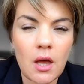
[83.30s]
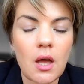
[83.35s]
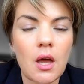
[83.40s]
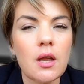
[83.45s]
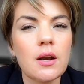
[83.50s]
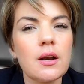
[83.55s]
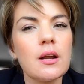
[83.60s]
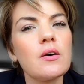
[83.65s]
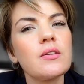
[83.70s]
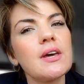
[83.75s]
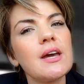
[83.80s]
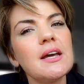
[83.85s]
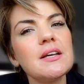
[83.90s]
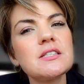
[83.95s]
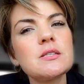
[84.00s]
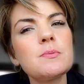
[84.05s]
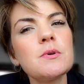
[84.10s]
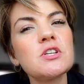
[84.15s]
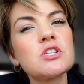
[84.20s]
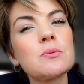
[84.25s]
Now, the hate
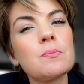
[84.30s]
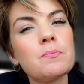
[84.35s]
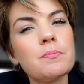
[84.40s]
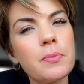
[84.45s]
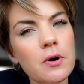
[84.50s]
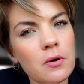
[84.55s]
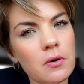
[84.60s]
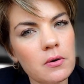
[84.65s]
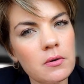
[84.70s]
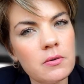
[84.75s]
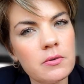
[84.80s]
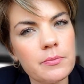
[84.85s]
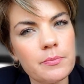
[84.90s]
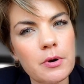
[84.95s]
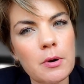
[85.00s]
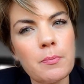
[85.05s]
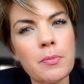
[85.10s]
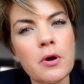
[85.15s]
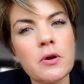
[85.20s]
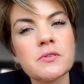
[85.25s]
speech bill
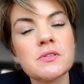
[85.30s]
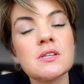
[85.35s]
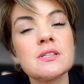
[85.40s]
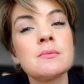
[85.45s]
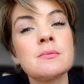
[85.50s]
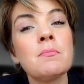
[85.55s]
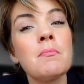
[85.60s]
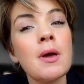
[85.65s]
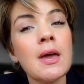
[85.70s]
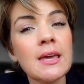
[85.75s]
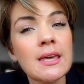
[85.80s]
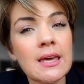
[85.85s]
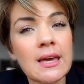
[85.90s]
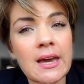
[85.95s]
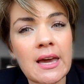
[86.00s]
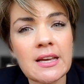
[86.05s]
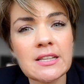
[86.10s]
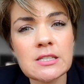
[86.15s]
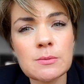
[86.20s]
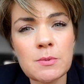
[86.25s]
proposes making
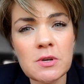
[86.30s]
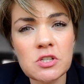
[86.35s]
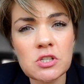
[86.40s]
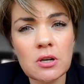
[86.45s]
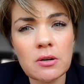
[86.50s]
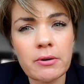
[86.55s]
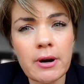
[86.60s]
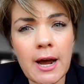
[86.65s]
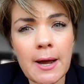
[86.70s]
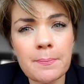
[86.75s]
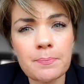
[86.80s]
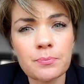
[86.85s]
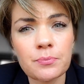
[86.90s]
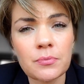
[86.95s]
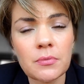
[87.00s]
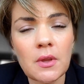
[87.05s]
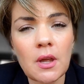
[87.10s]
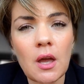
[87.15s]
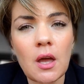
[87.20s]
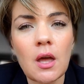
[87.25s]
hate speech a crime.
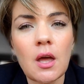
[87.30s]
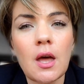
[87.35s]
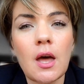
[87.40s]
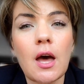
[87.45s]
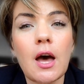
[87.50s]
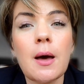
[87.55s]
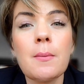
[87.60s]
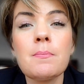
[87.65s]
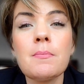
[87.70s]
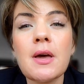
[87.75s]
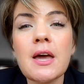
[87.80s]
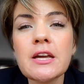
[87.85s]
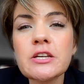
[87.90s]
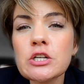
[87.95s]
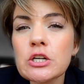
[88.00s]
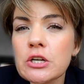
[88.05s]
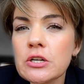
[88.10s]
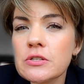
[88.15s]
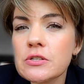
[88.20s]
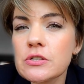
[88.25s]
A major
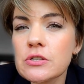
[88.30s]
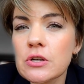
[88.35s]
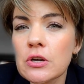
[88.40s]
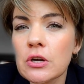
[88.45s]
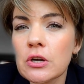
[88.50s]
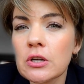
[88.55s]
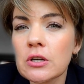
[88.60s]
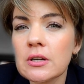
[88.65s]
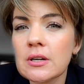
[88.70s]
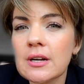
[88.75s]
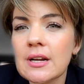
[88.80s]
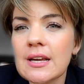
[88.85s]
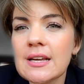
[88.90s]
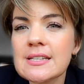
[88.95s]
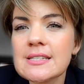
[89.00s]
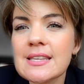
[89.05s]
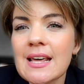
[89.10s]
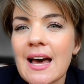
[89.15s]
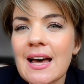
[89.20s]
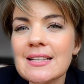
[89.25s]
concern is
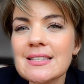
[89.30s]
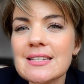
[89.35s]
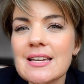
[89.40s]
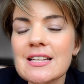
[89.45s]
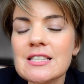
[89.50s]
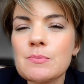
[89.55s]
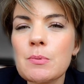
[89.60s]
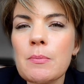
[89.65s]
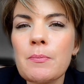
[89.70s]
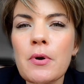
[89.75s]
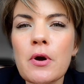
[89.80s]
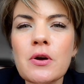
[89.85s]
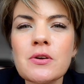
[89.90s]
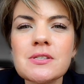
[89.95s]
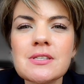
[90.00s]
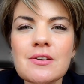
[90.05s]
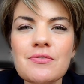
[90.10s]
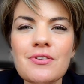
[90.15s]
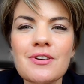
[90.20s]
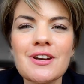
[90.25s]
that its proposed
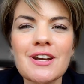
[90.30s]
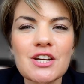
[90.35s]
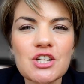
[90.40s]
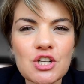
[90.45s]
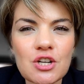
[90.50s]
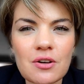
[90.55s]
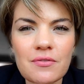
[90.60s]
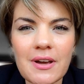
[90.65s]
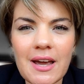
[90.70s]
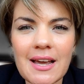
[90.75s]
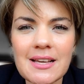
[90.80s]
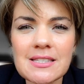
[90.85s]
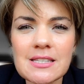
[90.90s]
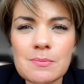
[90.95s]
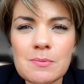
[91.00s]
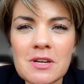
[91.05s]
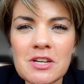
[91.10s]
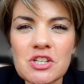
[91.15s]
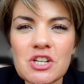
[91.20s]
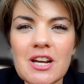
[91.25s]
definition of hate
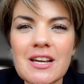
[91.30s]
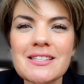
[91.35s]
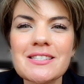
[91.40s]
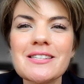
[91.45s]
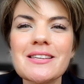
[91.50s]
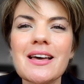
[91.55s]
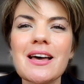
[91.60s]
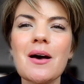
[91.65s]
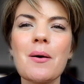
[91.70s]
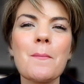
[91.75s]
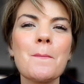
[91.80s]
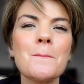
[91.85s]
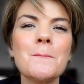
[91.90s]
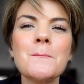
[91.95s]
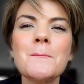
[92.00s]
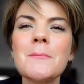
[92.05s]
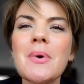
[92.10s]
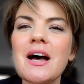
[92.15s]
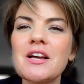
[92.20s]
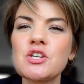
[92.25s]
speech is
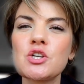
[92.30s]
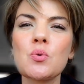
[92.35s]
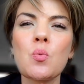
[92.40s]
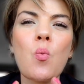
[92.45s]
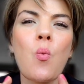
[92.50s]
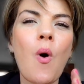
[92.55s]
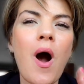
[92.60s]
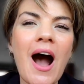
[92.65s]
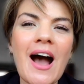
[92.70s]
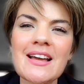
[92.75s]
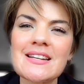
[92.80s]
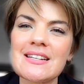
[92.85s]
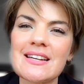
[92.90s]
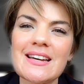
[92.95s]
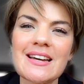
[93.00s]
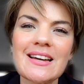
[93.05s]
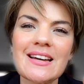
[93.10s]
much wider